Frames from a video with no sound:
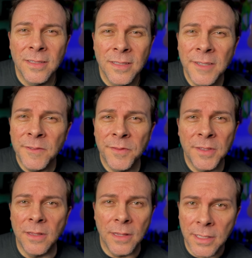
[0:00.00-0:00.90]
Even if
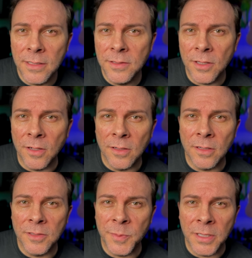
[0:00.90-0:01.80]
the leads
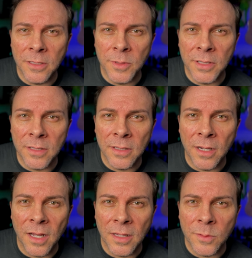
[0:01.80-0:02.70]
are speaking with the
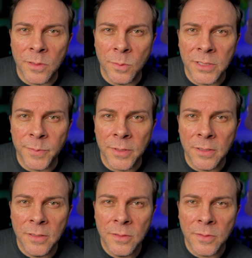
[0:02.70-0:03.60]
Hollywood
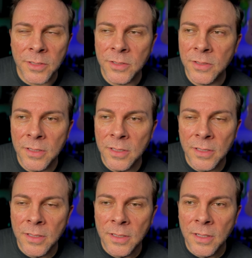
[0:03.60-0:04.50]
whisper, which
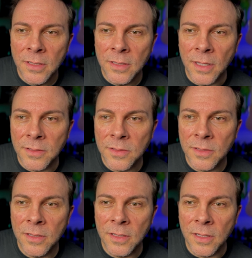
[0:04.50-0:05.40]

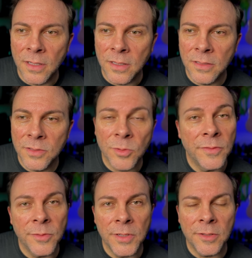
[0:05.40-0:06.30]
that's a story
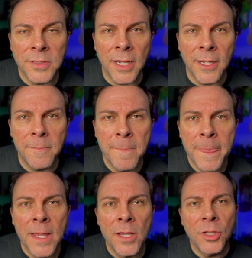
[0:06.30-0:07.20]
for another time,
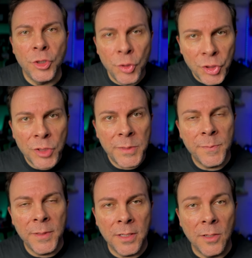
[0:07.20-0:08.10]
you should be
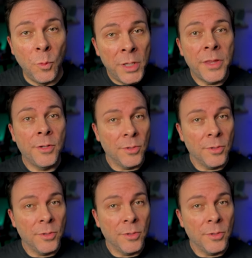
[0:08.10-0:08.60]
speaking with your